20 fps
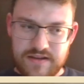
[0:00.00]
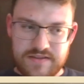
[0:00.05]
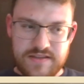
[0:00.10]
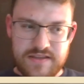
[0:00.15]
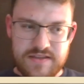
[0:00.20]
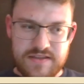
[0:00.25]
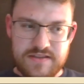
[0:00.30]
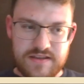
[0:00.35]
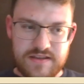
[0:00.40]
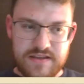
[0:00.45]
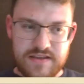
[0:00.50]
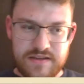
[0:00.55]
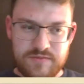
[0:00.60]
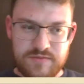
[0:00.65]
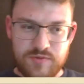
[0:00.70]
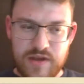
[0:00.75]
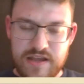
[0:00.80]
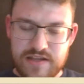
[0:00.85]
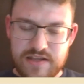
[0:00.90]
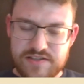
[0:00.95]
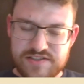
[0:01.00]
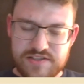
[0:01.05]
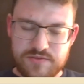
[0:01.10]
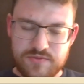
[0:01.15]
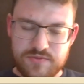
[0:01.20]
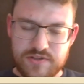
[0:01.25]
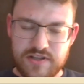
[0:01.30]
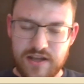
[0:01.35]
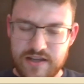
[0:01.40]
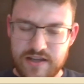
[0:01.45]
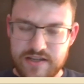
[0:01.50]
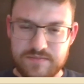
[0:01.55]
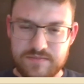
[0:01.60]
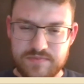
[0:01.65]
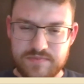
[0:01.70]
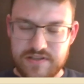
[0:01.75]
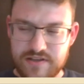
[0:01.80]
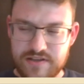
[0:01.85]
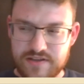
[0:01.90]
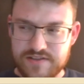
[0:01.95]
think in ways you would like
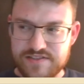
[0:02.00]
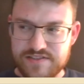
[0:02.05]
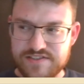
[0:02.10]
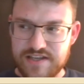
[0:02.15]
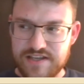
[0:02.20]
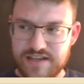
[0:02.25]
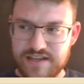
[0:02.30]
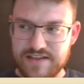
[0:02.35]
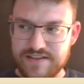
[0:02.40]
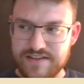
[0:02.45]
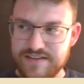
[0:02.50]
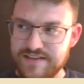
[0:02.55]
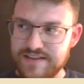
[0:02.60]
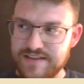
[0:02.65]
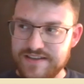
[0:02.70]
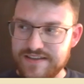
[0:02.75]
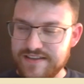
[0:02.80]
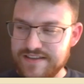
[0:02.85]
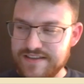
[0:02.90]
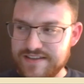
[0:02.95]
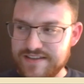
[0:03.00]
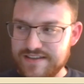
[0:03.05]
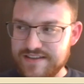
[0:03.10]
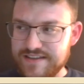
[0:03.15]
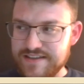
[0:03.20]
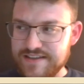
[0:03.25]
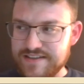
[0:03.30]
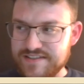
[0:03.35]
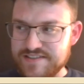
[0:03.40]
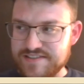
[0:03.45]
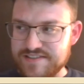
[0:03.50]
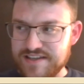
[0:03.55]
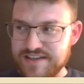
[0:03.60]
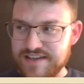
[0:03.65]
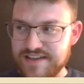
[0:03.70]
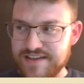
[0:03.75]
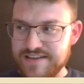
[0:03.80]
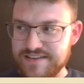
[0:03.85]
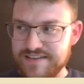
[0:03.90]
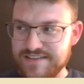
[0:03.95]
it because it's
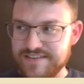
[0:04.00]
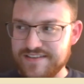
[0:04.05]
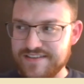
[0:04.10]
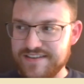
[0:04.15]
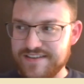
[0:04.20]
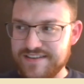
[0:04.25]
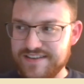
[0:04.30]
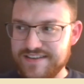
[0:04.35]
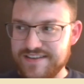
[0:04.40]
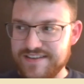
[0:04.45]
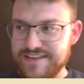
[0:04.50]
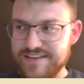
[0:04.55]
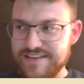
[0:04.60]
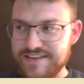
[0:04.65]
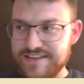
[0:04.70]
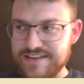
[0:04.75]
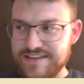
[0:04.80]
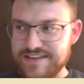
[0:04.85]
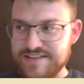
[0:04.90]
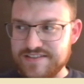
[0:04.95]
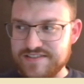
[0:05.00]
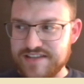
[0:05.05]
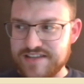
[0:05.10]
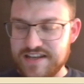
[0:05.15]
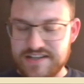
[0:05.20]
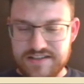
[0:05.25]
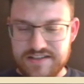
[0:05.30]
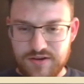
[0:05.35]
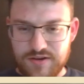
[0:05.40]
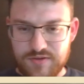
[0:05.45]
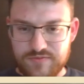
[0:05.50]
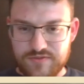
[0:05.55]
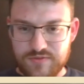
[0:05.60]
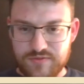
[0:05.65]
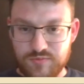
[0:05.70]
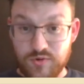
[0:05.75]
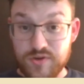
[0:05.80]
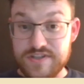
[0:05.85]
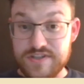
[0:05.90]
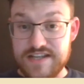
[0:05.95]
set
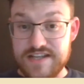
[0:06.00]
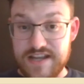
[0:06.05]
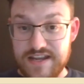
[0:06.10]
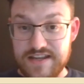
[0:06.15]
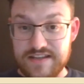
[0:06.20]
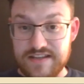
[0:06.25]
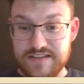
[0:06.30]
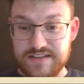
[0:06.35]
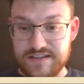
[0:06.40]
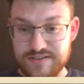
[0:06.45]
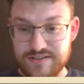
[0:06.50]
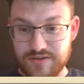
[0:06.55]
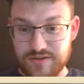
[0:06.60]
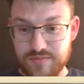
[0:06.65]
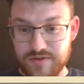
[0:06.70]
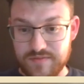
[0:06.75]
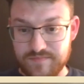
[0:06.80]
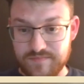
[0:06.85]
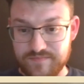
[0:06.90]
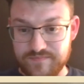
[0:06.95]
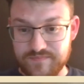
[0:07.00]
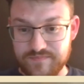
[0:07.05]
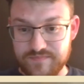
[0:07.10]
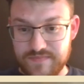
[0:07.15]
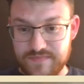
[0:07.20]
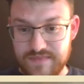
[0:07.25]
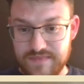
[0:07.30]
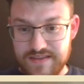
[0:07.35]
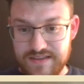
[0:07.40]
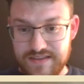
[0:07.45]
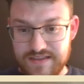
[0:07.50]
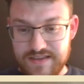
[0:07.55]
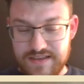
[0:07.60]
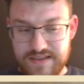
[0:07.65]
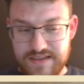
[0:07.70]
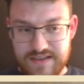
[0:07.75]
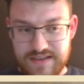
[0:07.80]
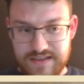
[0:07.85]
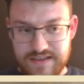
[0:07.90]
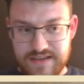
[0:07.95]
over one day in Dublin
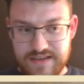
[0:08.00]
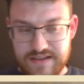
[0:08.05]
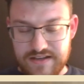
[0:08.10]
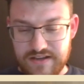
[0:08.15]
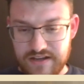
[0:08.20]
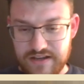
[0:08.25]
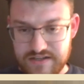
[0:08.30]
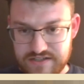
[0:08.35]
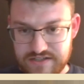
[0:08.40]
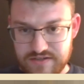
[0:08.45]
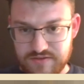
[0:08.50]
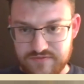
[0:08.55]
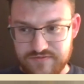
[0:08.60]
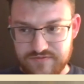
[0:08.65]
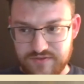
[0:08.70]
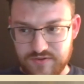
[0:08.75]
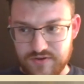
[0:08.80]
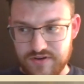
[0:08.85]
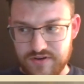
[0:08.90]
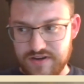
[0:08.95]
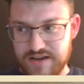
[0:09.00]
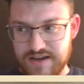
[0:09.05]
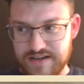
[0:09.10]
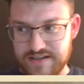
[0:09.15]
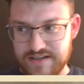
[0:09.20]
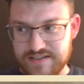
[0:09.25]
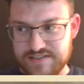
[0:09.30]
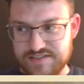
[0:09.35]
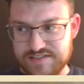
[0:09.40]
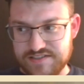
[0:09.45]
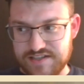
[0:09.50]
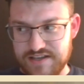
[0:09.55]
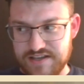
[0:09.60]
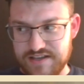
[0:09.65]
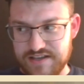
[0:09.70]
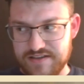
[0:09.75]
in 1904, and it's